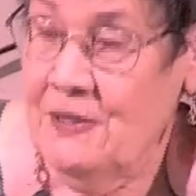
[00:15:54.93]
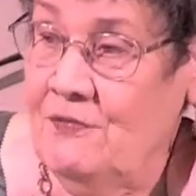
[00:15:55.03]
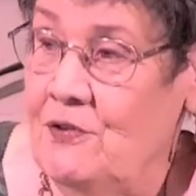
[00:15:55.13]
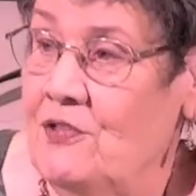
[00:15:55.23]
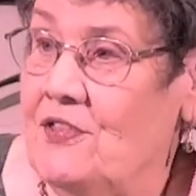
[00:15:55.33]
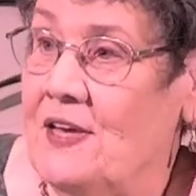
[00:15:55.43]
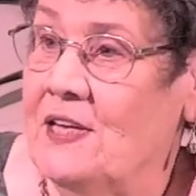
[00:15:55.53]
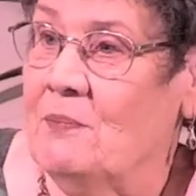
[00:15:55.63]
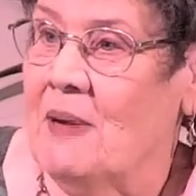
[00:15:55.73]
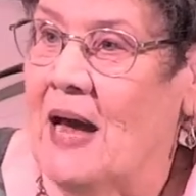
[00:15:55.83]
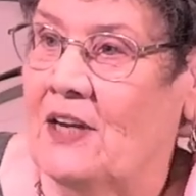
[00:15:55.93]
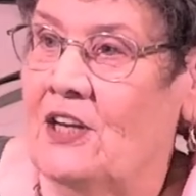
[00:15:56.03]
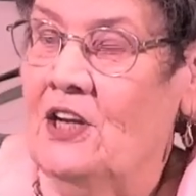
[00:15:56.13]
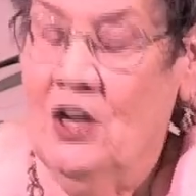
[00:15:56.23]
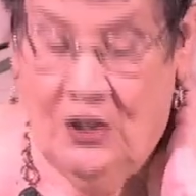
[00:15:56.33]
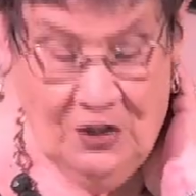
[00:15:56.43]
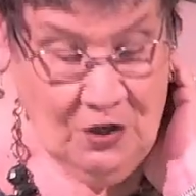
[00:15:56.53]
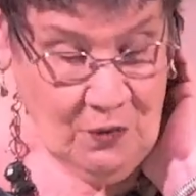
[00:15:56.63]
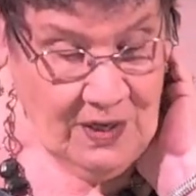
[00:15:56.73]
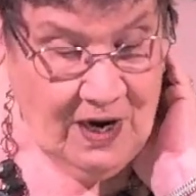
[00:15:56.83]
But if you think about it,
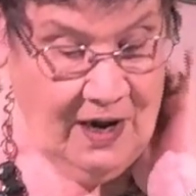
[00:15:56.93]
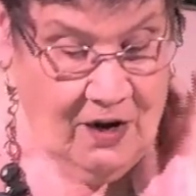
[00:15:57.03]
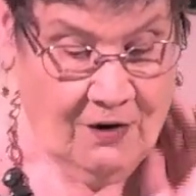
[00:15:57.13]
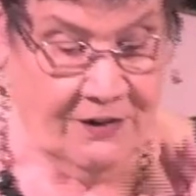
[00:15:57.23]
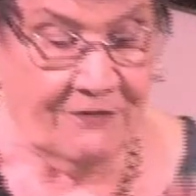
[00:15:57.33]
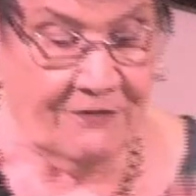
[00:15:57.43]
you and I are